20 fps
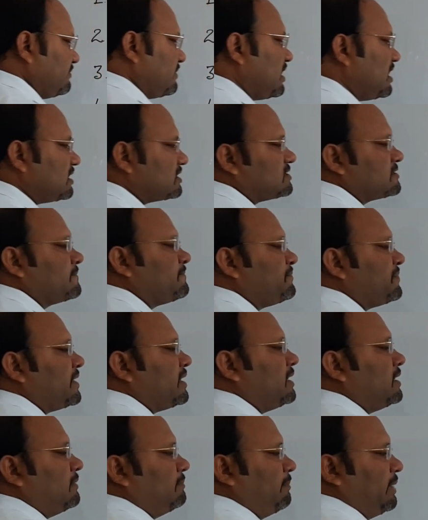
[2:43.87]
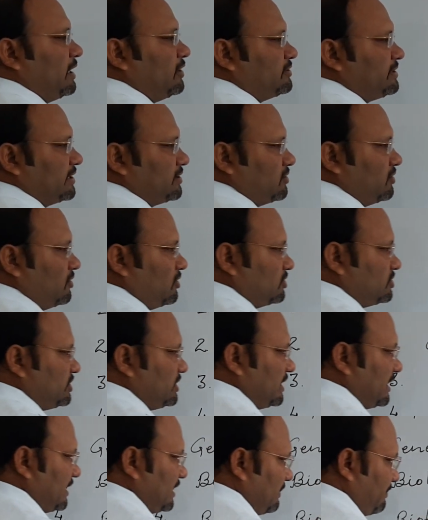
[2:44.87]
marks,
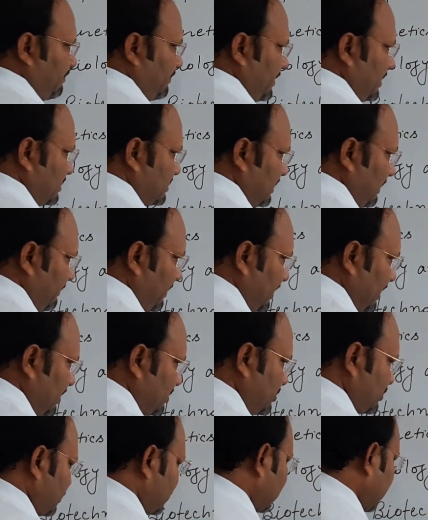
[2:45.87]
biotechnology and its applications